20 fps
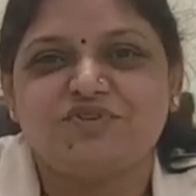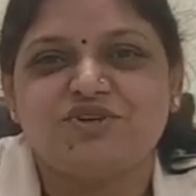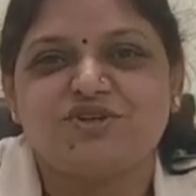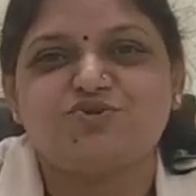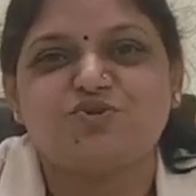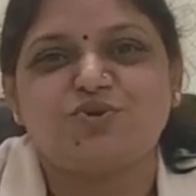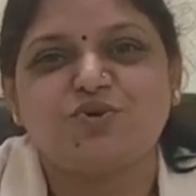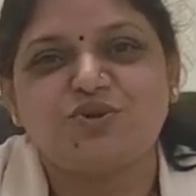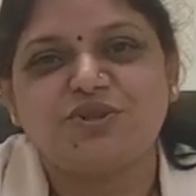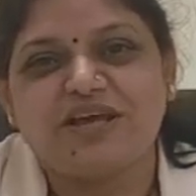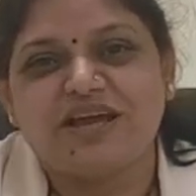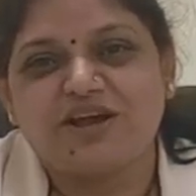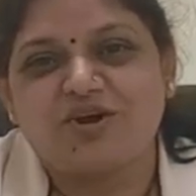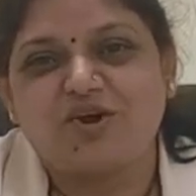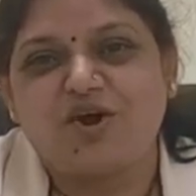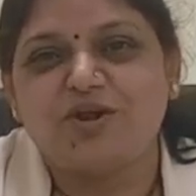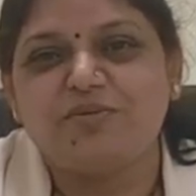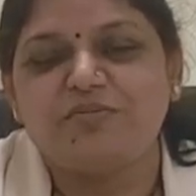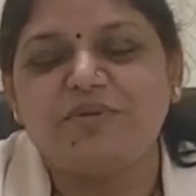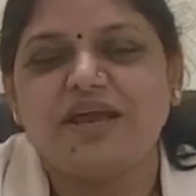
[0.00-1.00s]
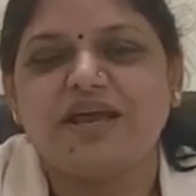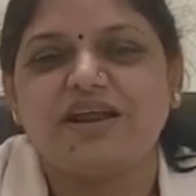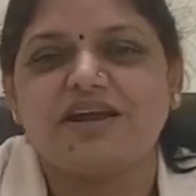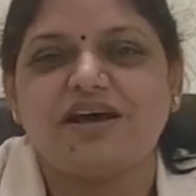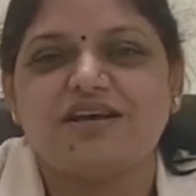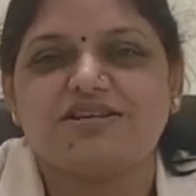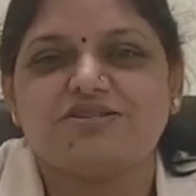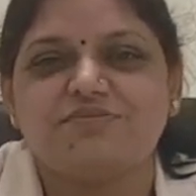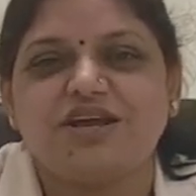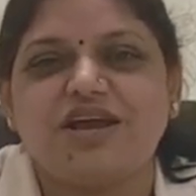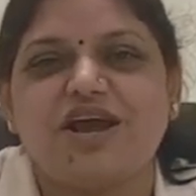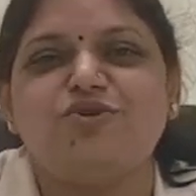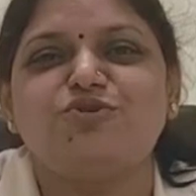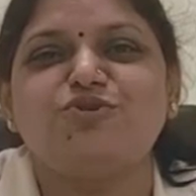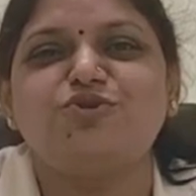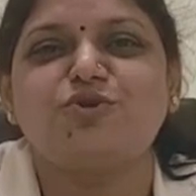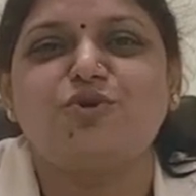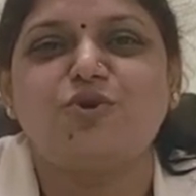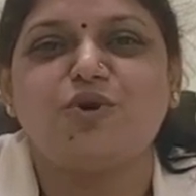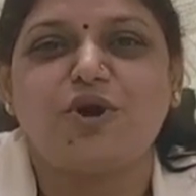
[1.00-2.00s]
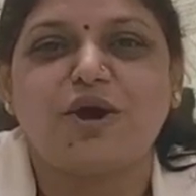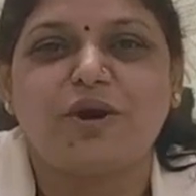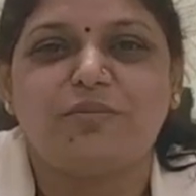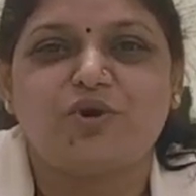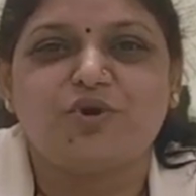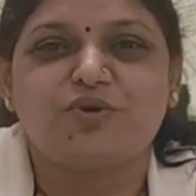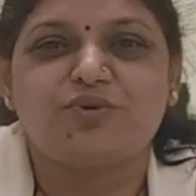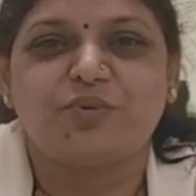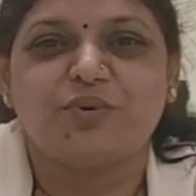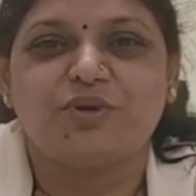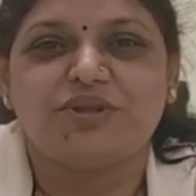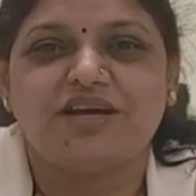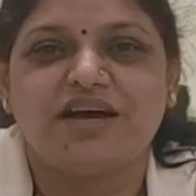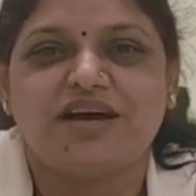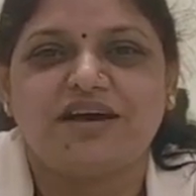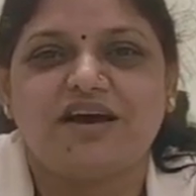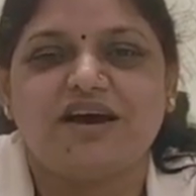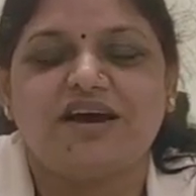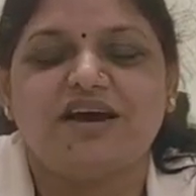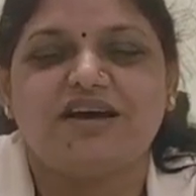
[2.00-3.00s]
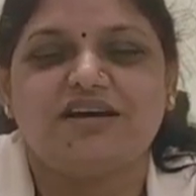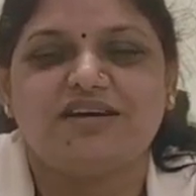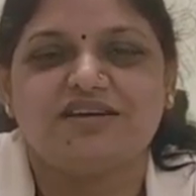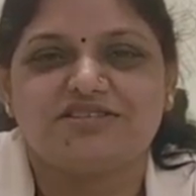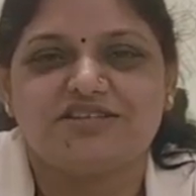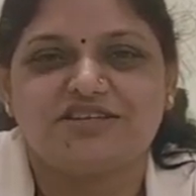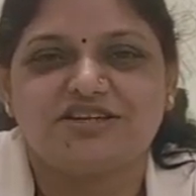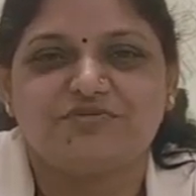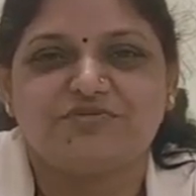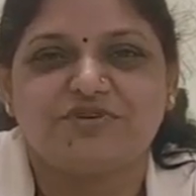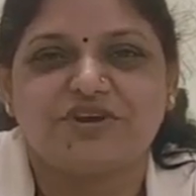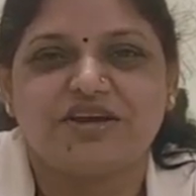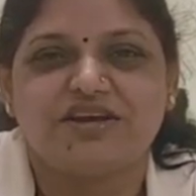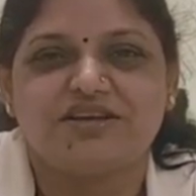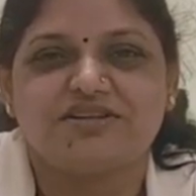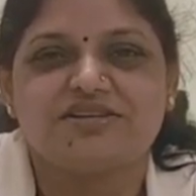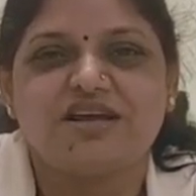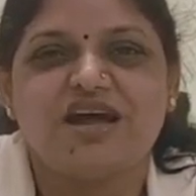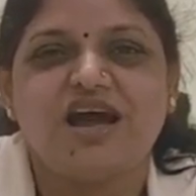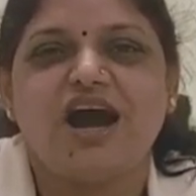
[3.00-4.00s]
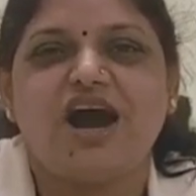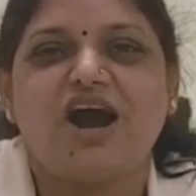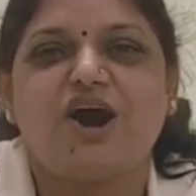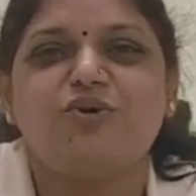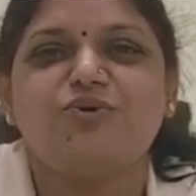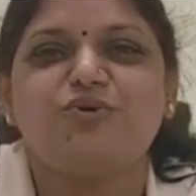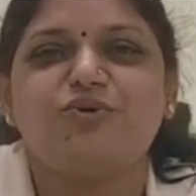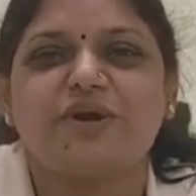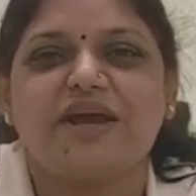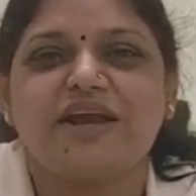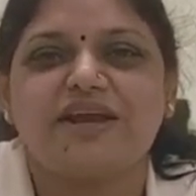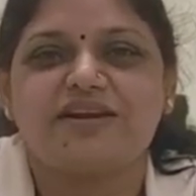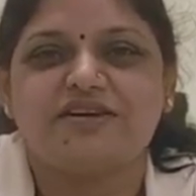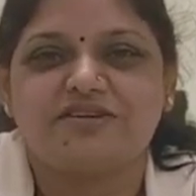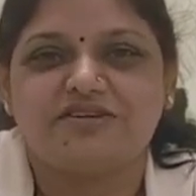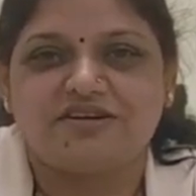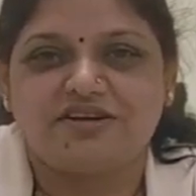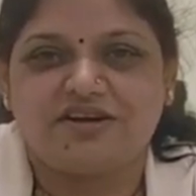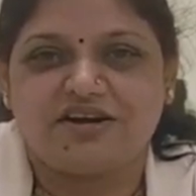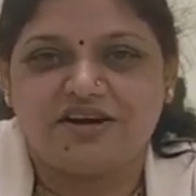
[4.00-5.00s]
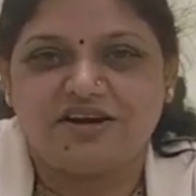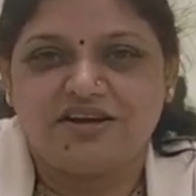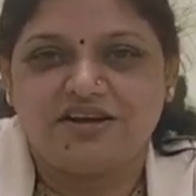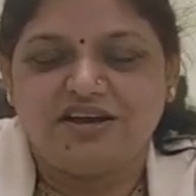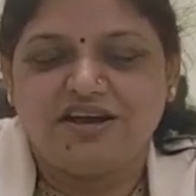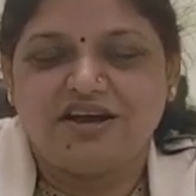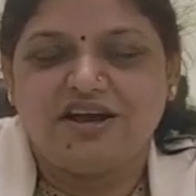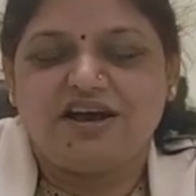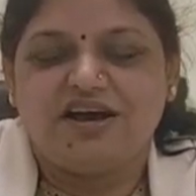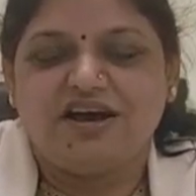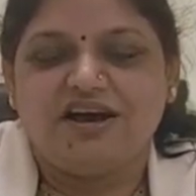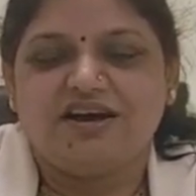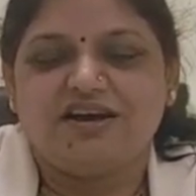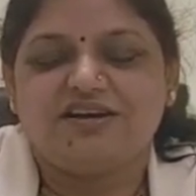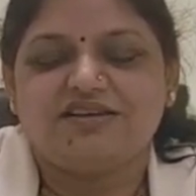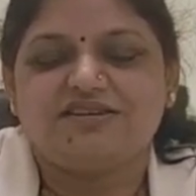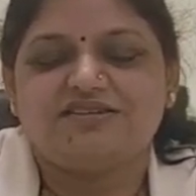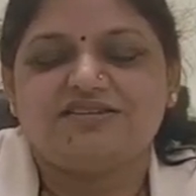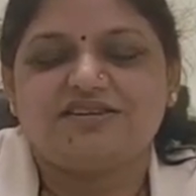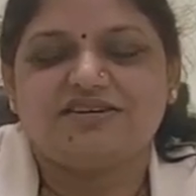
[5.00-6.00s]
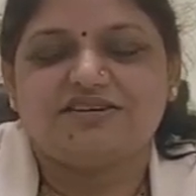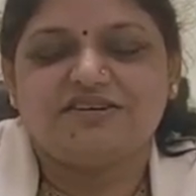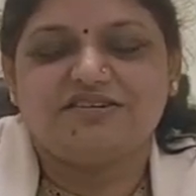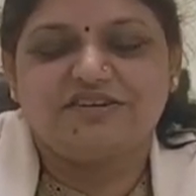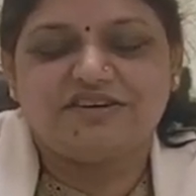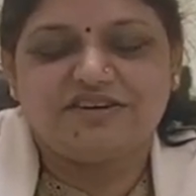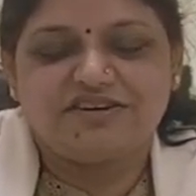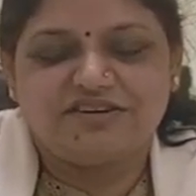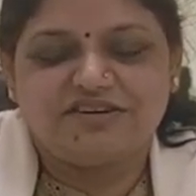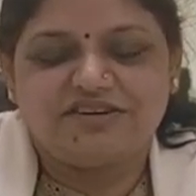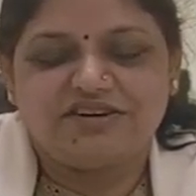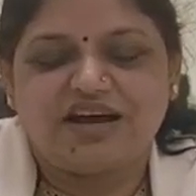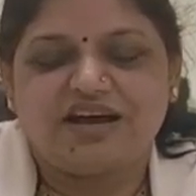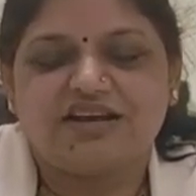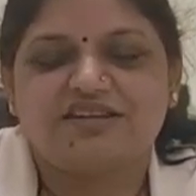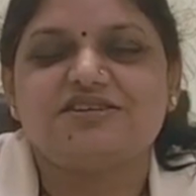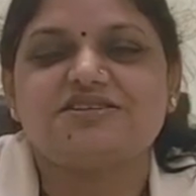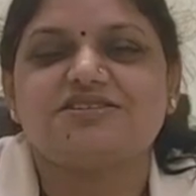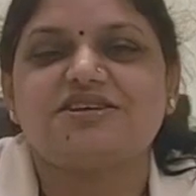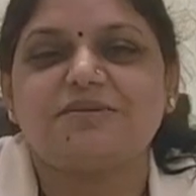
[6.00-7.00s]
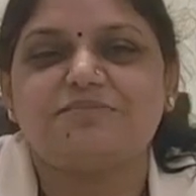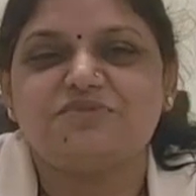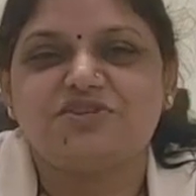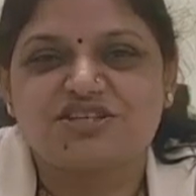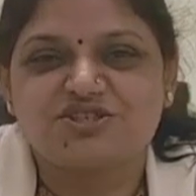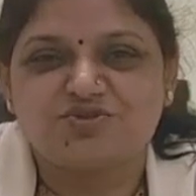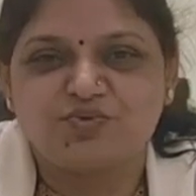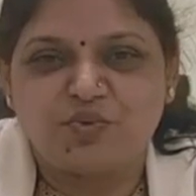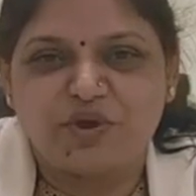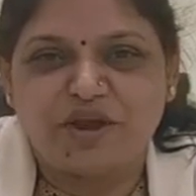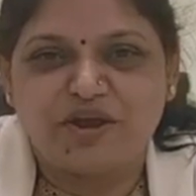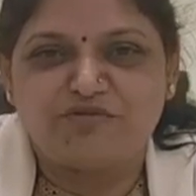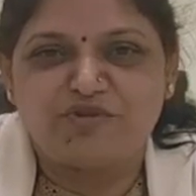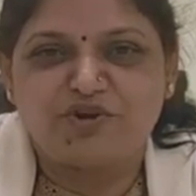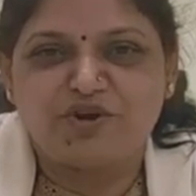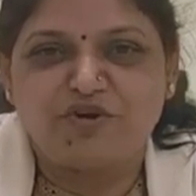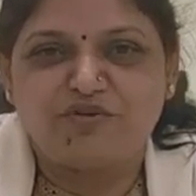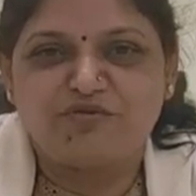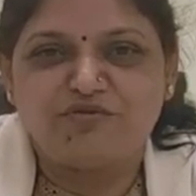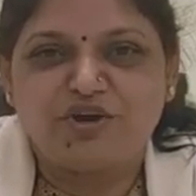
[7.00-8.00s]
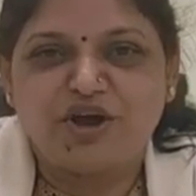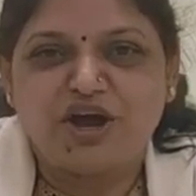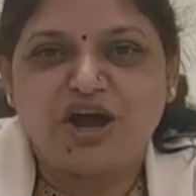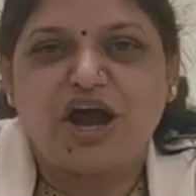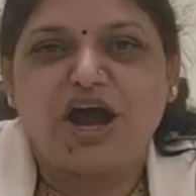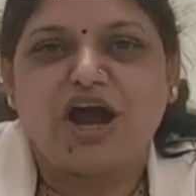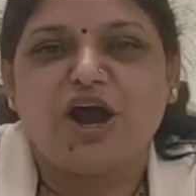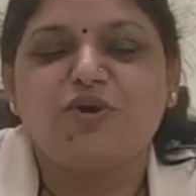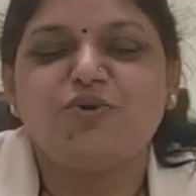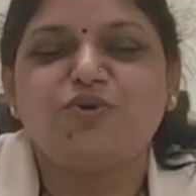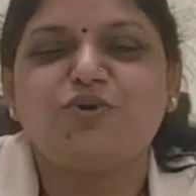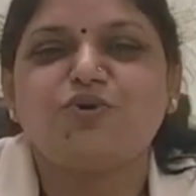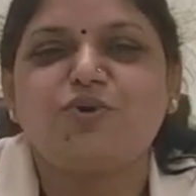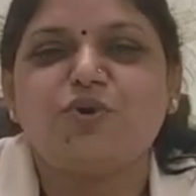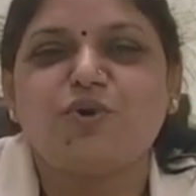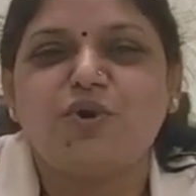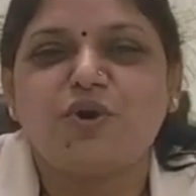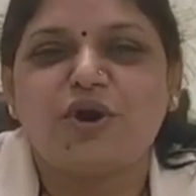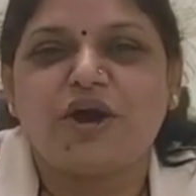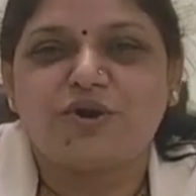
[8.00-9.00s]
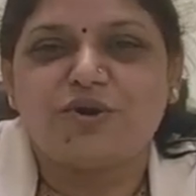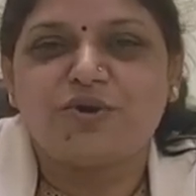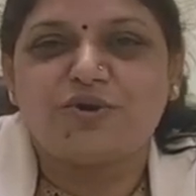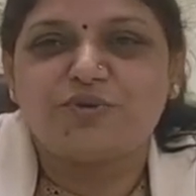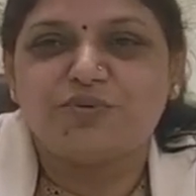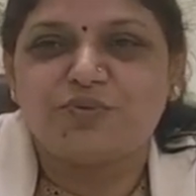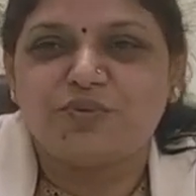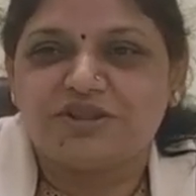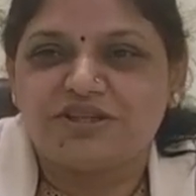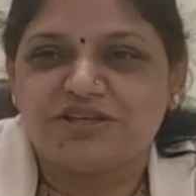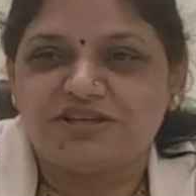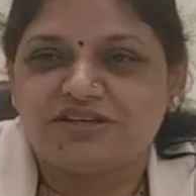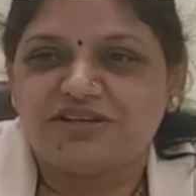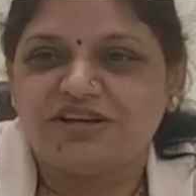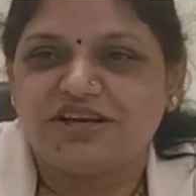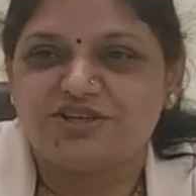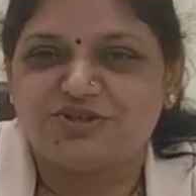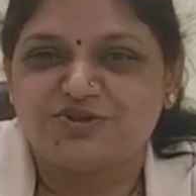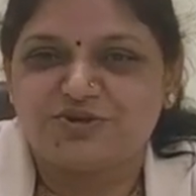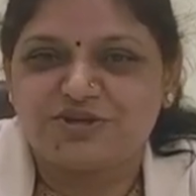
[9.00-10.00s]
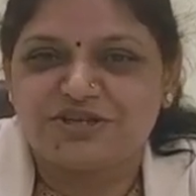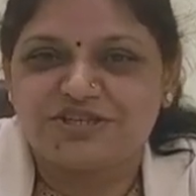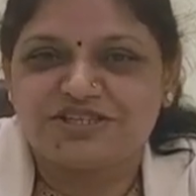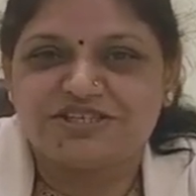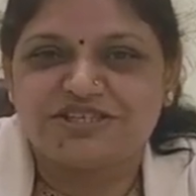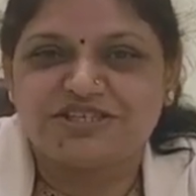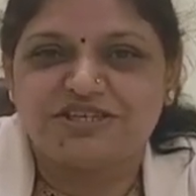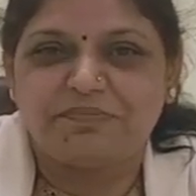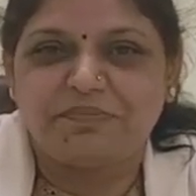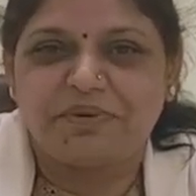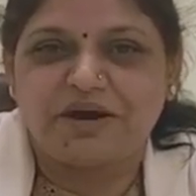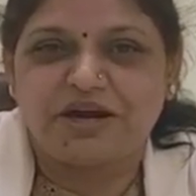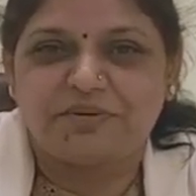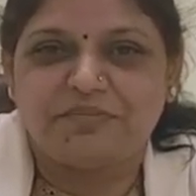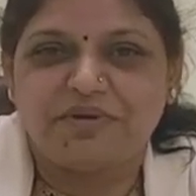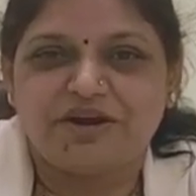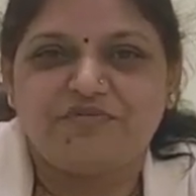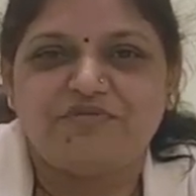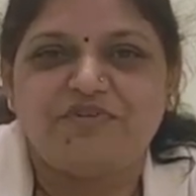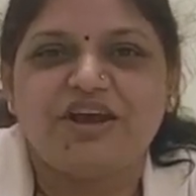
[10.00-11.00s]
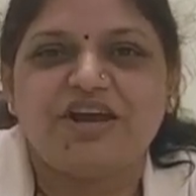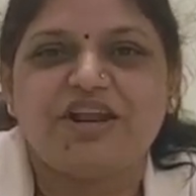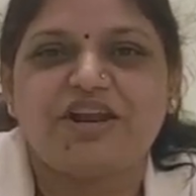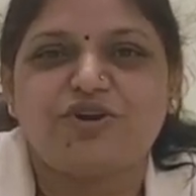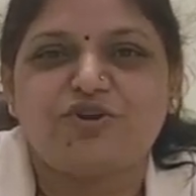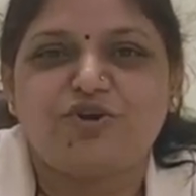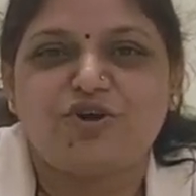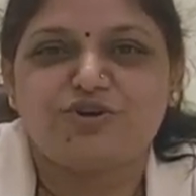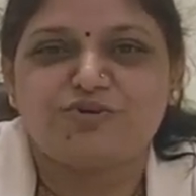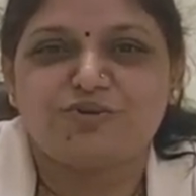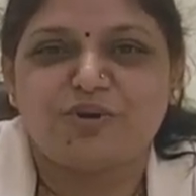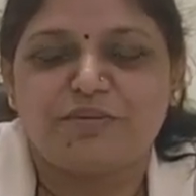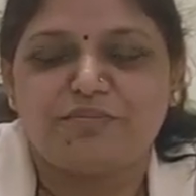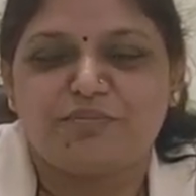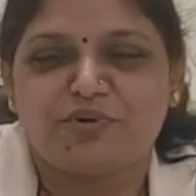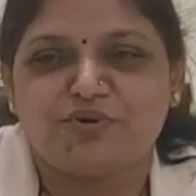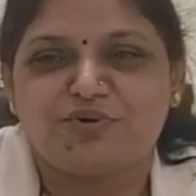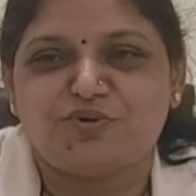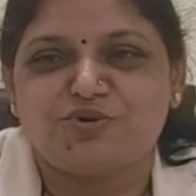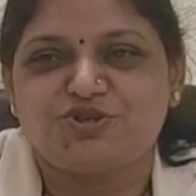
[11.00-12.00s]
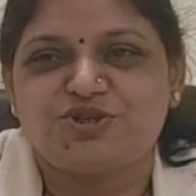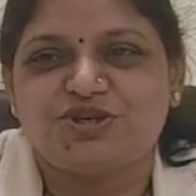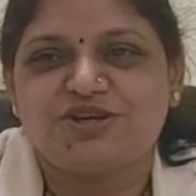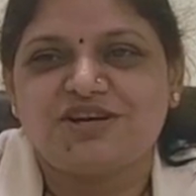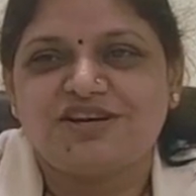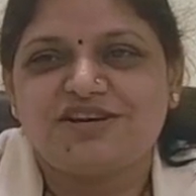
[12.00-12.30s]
So they call me and ask me how to go about with the certificates, how to get the other subjects waived off, how to go around with the education department, where and all to approach.